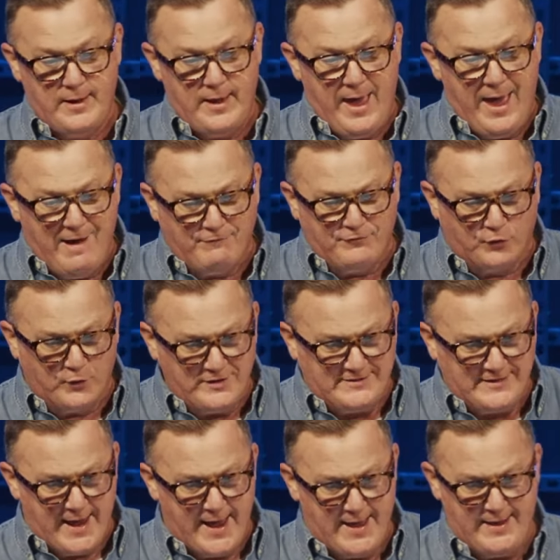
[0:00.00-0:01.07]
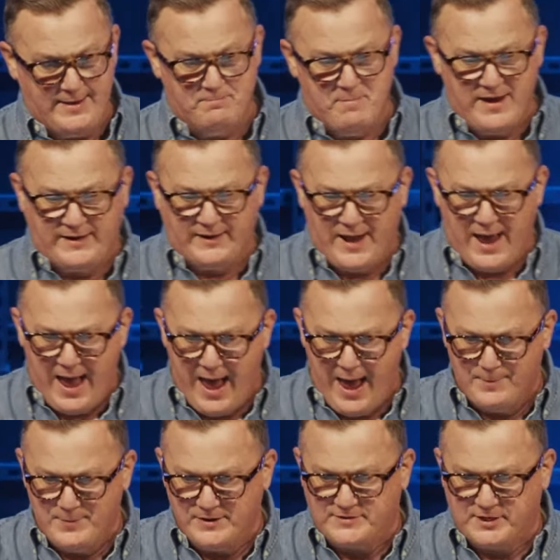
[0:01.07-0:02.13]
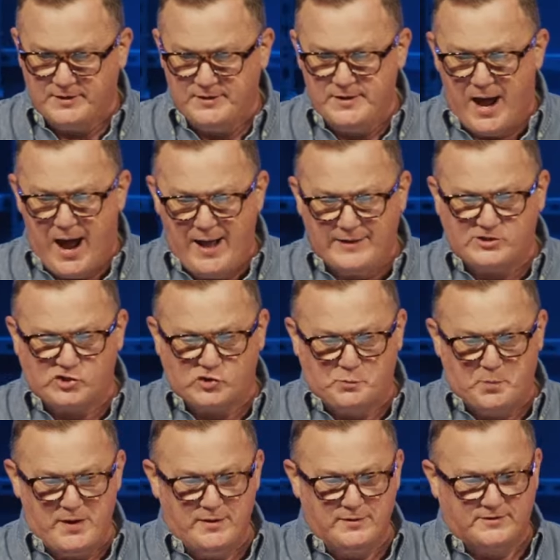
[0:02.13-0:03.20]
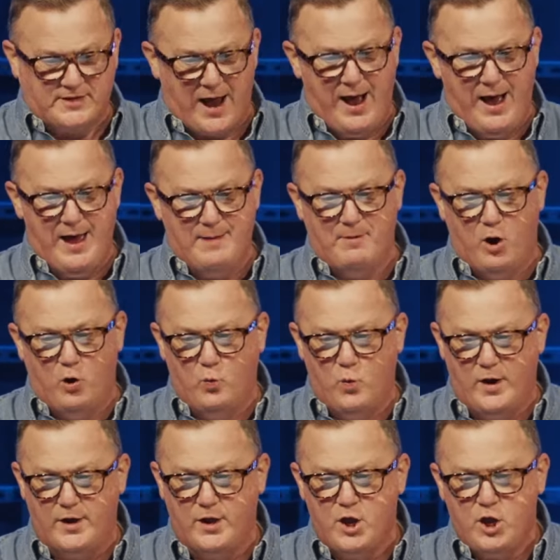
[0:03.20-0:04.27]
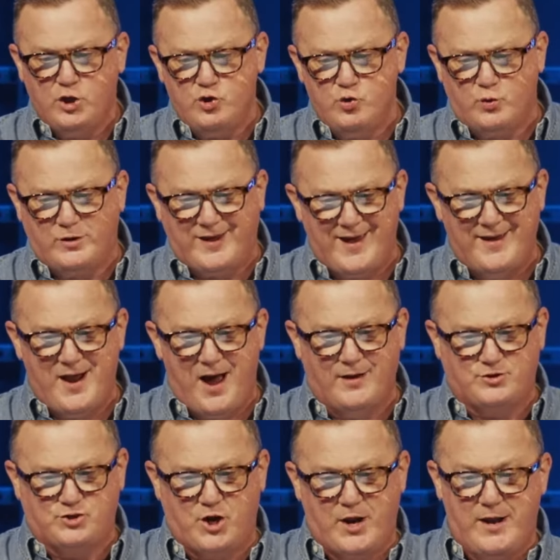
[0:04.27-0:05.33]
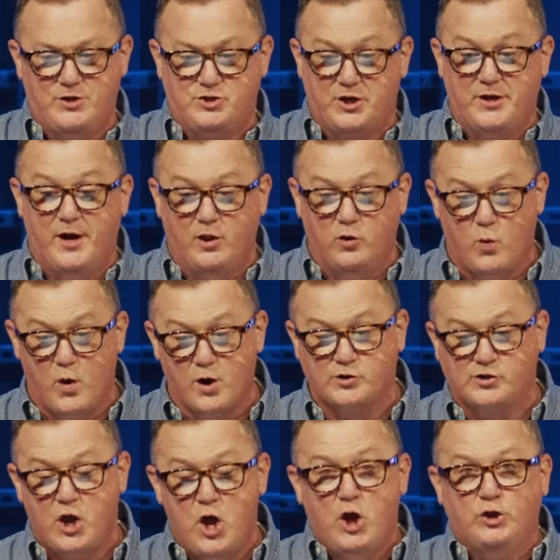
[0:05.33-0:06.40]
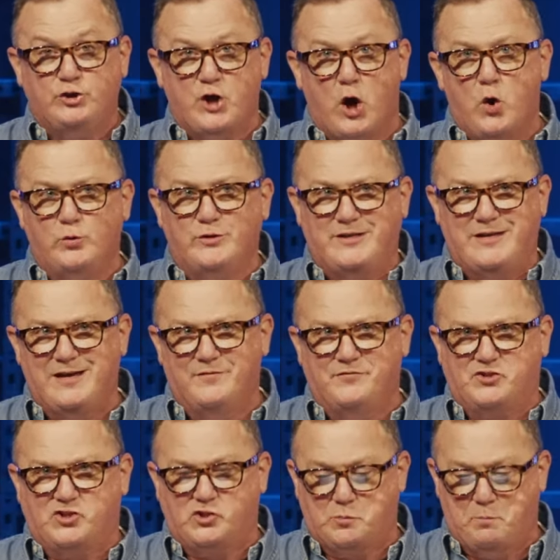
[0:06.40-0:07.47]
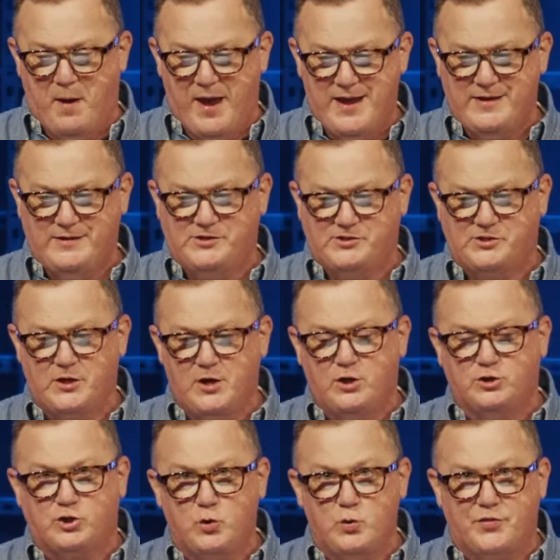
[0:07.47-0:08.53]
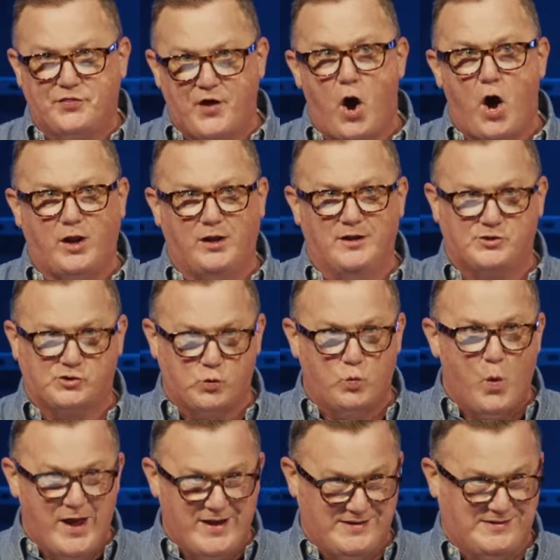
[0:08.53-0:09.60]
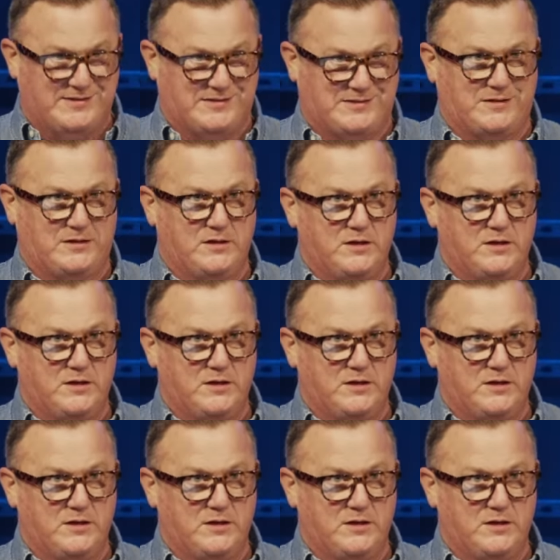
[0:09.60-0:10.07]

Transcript: Every day, make it a habit to not spend time on what you cannot change. In other words, don't give space to thoughtless waste.